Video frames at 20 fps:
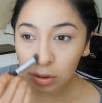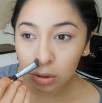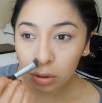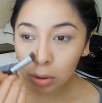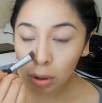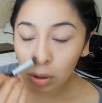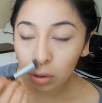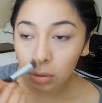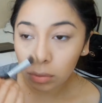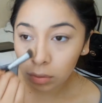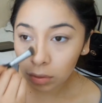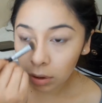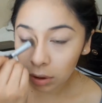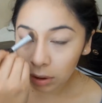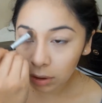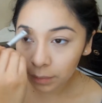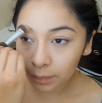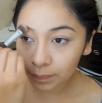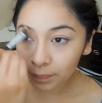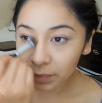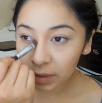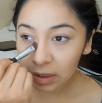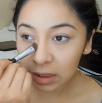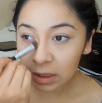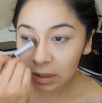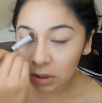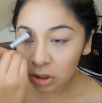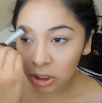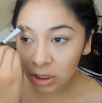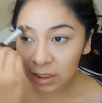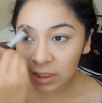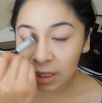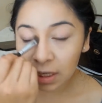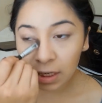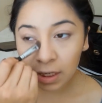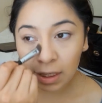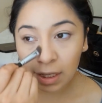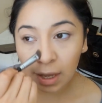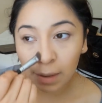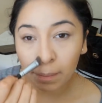just contour, just
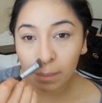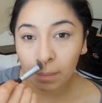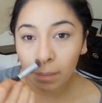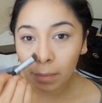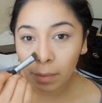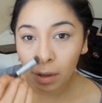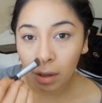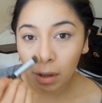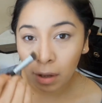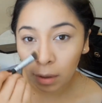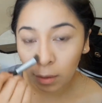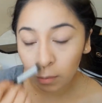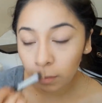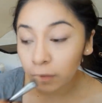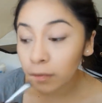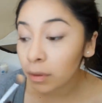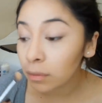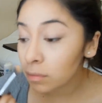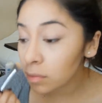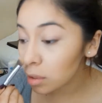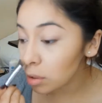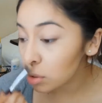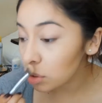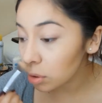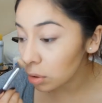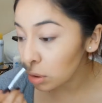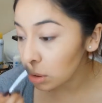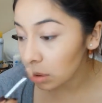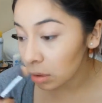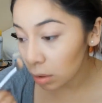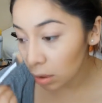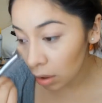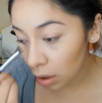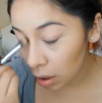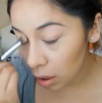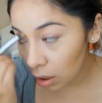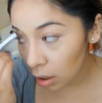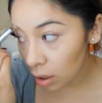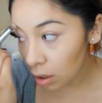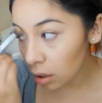setting that um, foundation
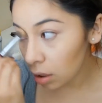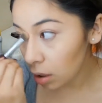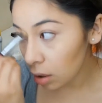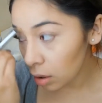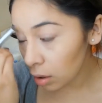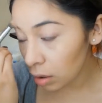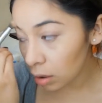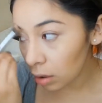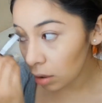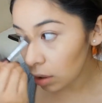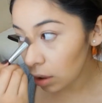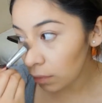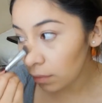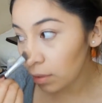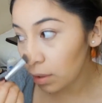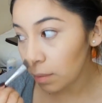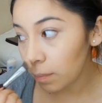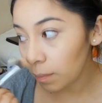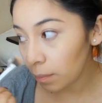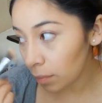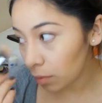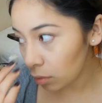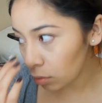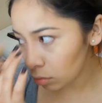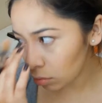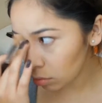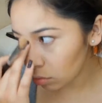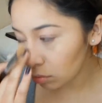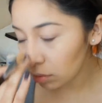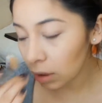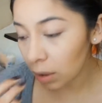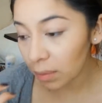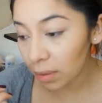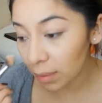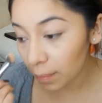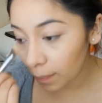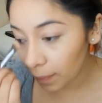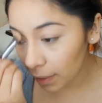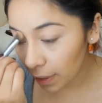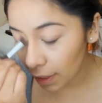that we oh that
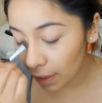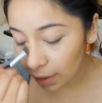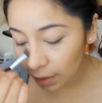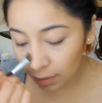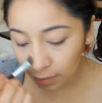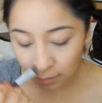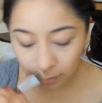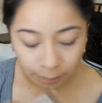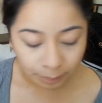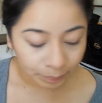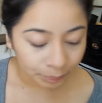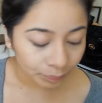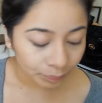we applied,